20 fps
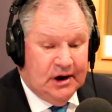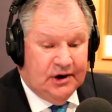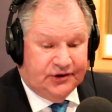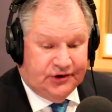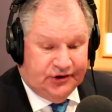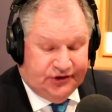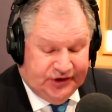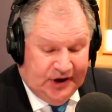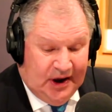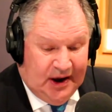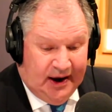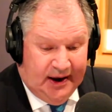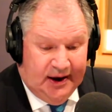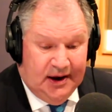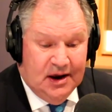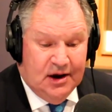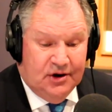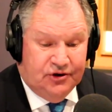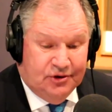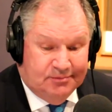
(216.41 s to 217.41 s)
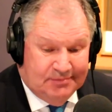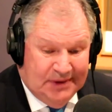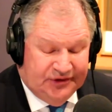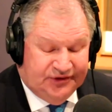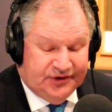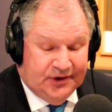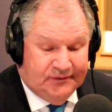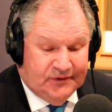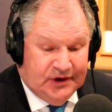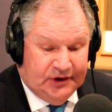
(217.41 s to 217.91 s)
to say, you
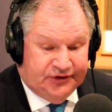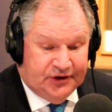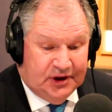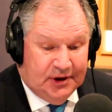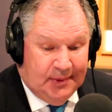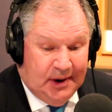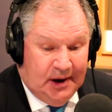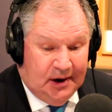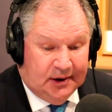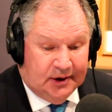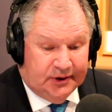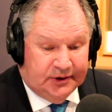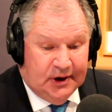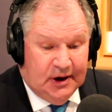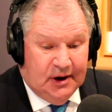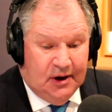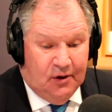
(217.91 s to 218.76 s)
must invest in the market.